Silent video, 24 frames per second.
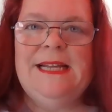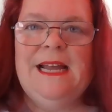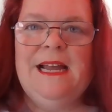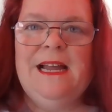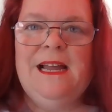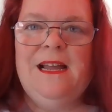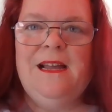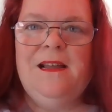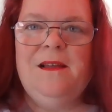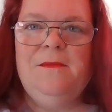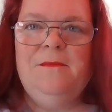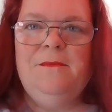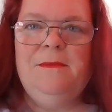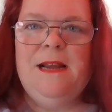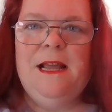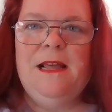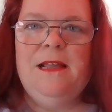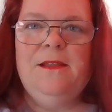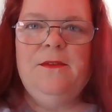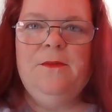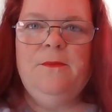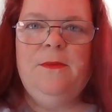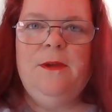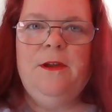
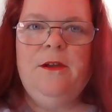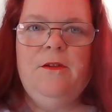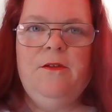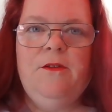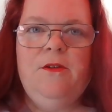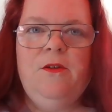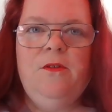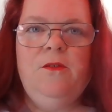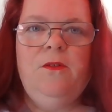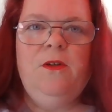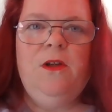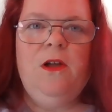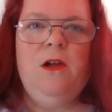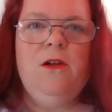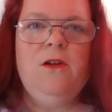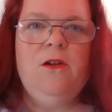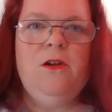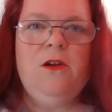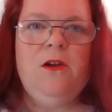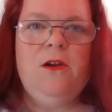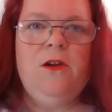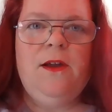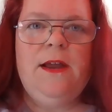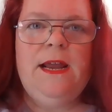now that we are no
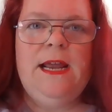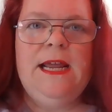longer